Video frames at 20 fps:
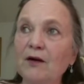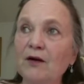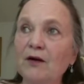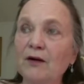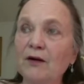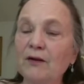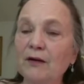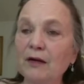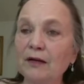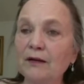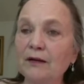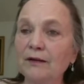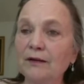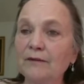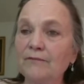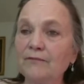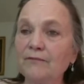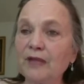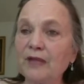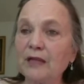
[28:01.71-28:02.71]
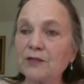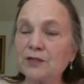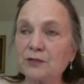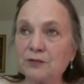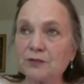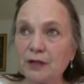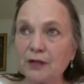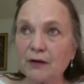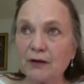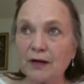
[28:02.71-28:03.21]
are
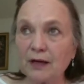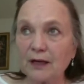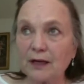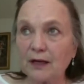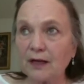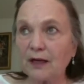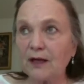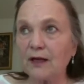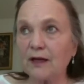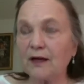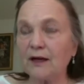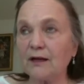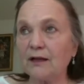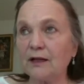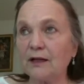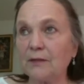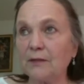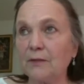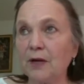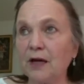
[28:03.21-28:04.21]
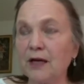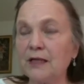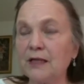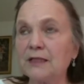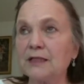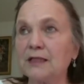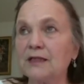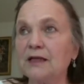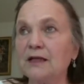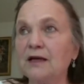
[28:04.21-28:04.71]
esoterically
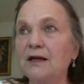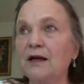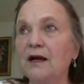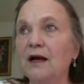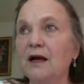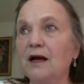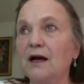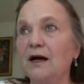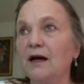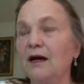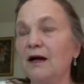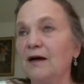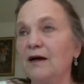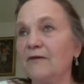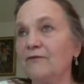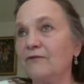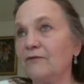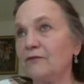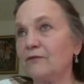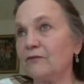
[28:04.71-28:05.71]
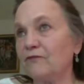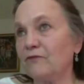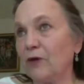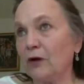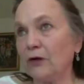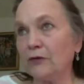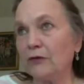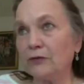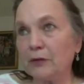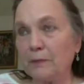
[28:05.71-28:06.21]
minded. I've
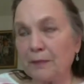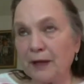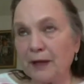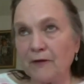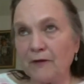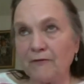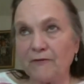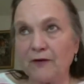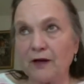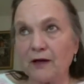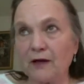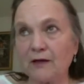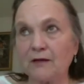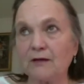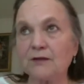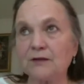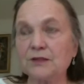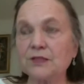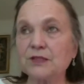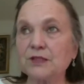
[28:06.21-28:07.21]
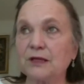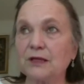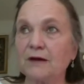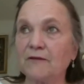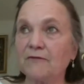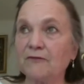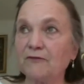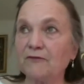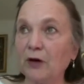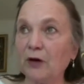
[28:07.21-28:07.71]
followed the pedophiles.
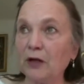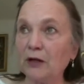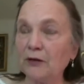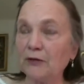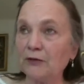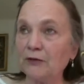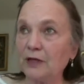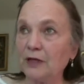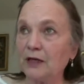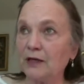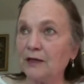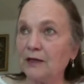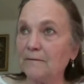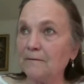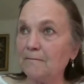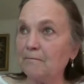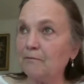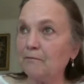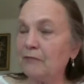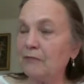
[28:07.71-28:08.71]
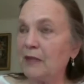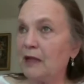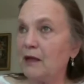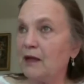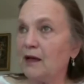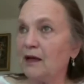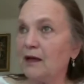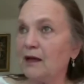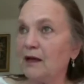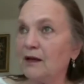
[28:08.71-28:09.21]
I've followed
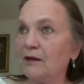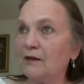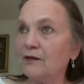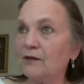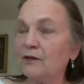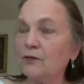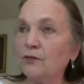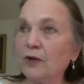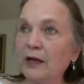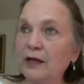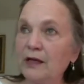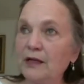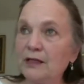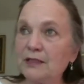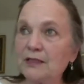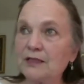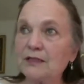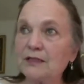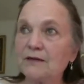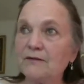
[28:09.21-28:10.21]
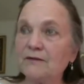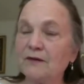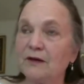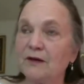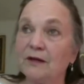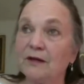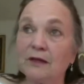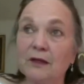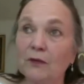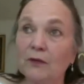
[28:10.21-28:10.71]
the ways
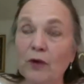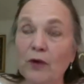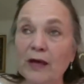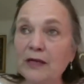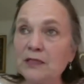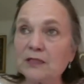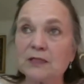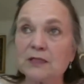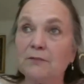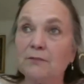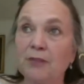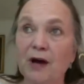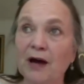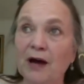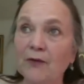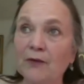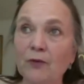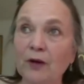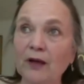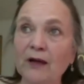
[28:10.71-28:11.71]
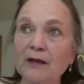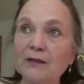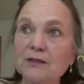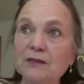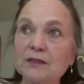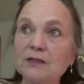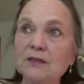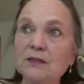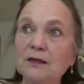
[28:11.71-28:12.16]
and byways